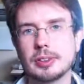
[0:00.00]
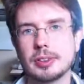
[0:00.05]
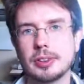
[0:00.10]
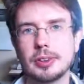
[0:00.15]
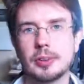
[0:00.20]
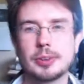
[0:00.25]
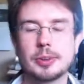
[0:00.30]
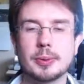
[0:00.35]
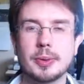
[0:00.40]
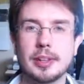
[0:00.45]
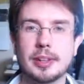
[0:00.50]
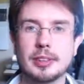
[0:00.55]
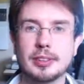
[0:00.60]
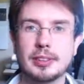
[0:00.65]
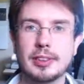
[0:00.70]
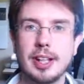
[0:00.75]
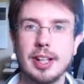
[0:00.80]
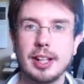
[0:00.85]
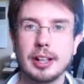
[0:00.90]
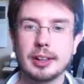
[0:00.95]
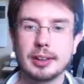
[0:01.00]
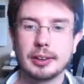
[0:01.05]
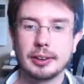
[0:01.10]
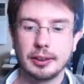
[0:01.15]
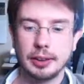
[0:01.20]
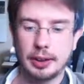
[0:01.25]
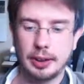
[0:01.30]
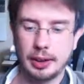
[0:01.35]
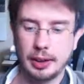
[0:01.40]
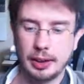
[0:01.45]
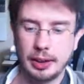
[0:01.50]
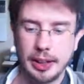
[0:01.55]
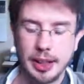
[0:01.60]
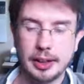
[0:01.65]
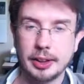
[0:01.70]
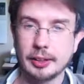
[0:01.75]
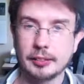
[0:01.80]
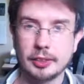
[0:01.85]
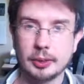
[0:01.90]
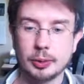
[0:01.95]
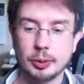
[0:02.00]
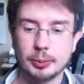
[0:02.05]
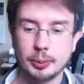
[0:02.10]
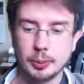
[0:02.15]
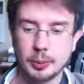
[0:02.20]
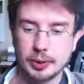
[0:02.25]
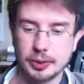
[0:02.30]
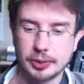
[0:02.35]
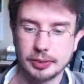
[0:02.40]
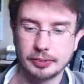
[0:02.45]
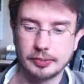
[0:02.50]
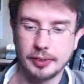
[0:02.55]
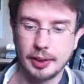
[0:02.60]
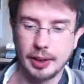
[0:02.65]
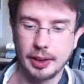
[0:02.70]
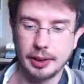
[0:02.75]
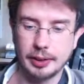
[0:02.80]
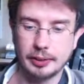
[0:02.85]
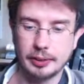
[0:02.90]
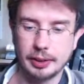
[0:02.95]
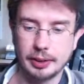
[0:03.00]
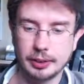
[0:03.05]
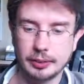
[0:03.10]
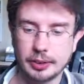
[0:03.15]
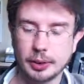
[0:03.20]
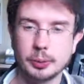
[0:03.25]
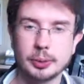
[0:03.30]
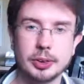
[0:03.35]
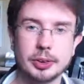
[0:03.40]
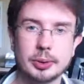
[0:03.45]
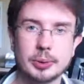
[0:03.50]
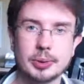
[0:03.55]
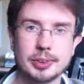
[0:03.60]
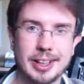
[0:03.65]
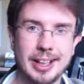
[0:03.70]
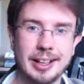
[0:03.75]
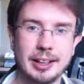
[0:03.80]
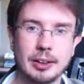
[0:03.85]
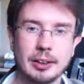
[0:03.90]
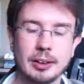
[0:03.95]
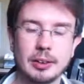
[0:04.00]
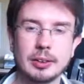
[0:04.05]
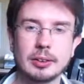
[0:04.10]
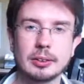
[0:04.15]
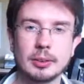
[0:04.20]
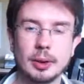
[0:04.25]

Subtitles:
to use with this deck, any of the normal ones are fine. Don't use L,